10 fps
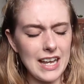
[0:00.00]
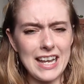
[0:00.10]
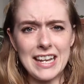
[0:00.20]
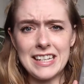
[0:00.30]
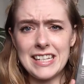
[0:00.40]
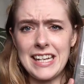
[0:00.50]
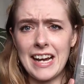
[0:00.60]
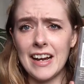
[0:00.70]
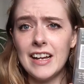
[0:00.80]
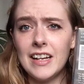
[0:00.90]
And
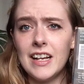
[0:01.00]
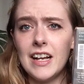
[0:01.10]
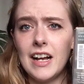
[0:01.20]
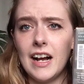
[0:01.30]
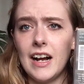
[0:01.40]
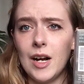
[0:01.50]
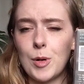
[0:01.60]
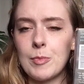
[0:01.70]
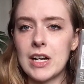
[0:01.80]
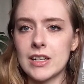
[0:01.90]
yeah,
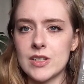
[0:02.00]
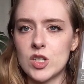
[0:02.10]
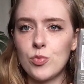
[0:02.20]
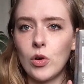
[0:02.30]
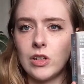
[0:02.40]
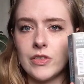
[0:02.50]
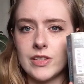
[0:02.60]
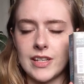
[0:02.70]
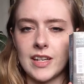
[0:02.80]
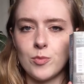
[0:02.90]
I'm not going to spoil the
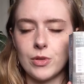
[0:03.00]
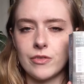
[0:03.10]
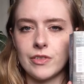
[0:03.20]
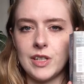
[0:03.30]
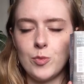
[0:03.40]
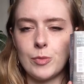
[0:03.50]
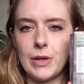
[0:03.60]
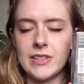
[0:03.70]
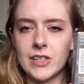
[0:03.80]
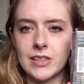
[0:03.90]
second book for you, but
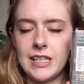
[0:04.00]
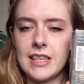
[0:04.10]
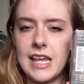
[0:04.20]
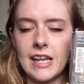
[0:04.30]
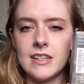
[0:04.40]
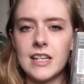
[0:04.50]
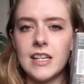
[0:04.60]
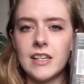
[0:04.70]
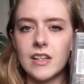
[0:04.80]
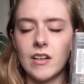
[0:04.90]
basically the
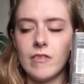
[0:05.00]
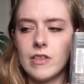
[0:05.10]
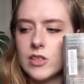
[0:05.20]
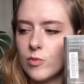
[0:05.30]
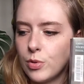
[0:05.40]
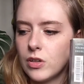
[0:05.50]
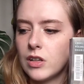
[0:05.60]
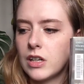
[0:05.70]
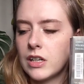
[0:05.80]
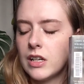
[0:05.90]
ending of this
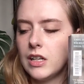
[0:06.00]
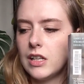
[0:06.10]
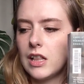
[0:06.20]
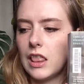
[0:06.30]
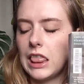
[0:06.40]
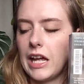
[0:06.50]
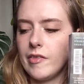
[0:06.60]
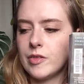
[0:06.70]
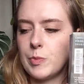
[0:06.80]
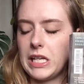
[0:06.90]
book
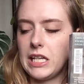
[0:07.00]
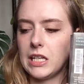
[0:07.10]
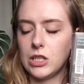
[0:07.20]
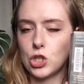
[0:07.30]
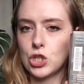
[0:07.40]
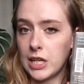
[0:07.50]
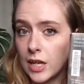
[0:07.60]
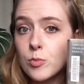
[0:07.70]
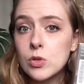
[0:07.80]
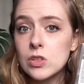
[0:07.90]
left me in
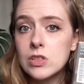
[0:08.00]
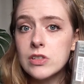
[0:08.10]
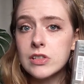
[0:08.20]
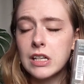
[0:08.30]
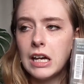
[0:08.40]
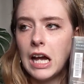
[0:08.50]
shambles.